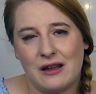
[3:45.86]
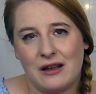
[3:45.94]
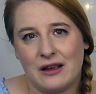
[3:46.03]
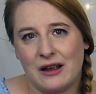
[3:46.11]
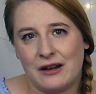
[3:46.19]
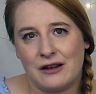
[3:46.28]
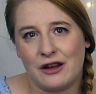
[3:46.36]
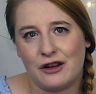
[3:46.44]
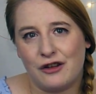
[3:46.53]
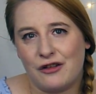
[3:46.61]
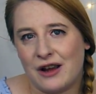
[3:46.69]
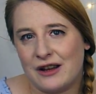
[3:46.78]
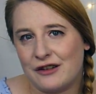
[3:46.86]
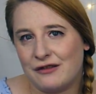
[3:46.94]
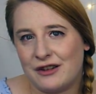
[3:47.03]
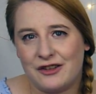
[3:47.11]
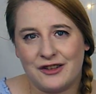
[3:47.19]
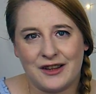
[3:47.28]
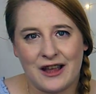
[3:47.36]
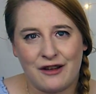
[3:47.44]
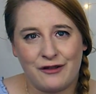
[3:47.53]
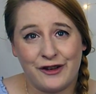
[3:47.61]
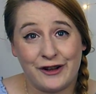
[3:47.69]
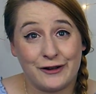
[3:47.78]
can create a Regency
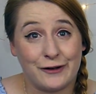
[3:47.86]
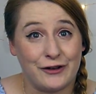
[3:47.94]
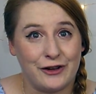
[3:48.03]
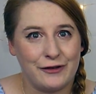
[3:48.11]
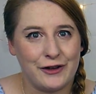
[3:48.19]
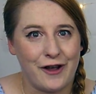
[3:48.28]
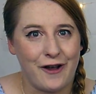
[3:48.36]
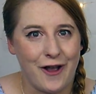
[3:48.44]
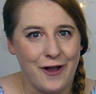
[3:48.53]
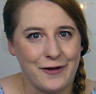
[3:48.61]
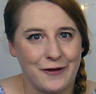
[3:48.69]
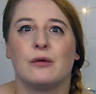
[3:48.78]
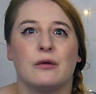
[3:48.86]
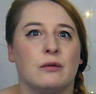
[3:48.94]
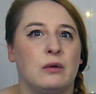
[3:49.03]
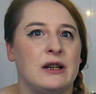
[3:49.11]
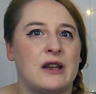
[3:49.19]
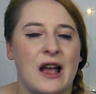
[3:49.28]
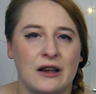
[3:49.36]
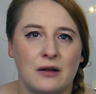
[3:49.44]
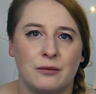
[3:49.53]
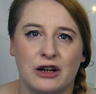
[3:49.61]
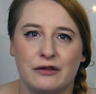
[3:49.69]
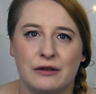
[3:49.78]
outfit all of your own. We'd had our
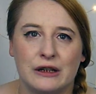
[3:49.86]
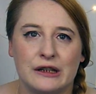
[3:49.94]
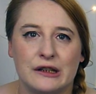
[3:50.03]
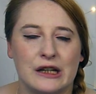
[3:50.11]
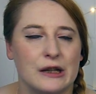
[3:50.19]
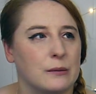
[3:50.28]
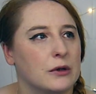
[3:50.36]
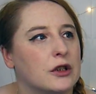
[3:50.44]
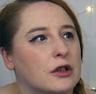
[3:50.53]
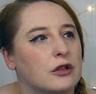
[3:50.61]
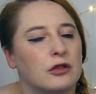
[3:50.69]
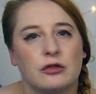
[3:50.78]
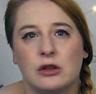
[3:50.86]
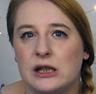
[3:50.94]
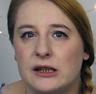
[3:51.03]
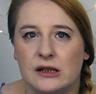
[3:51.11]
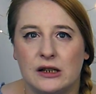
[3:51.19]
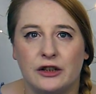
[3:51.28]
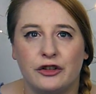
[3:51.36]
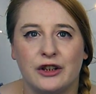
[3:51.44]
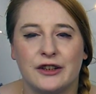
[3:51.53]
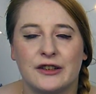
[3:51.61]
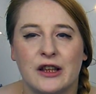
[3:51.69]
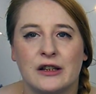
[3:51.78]
breakfast, it was really
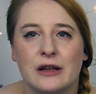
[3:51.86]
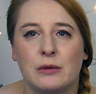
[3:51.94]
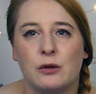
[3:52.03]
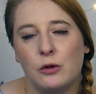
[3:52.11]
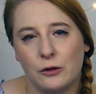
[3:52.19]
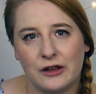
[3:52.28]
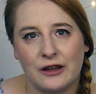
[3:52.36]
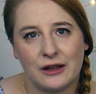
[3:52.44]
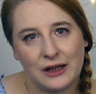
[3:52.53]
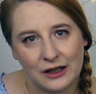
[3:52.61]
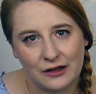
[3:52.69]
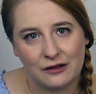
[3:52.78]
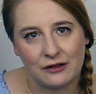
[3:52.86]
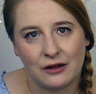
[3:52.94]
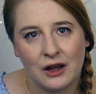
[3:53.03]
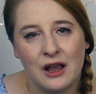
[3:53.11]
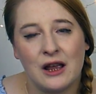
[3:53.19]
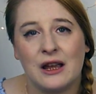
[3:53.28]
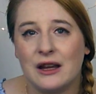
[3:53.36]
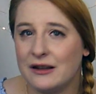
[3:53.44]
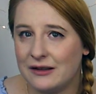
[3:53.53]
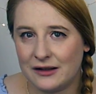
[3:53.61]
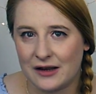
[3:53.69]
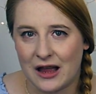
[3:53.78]
delicious, and then we walked down the hill
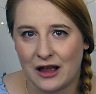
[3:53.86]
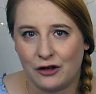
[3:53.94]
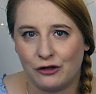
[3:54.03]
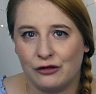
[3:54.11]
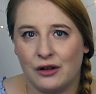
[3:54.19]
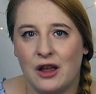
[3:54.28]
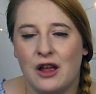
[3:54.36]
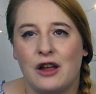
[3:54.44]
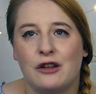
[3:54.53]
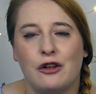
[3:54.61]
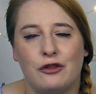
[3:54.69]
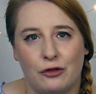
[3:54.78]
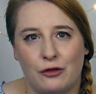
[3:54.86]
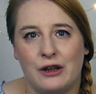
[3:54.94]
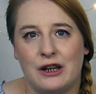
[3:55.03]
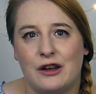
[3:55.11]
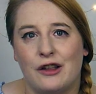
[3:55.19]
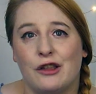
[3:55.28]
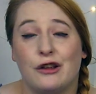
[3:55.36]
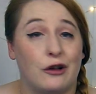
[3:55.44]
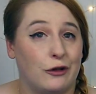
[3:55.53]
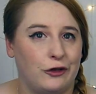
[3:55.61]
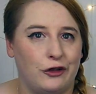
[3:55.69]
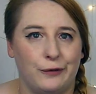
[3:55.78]
into town to join the
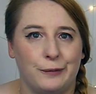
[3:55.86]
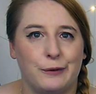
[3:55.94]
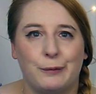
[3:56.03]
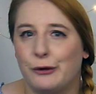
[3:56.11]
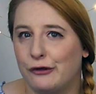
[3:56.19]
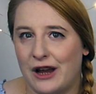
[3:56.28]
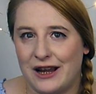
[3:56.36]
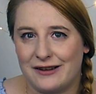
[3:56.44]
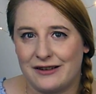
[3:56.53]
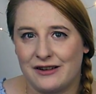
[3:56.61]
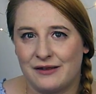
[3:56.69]
costumed parade.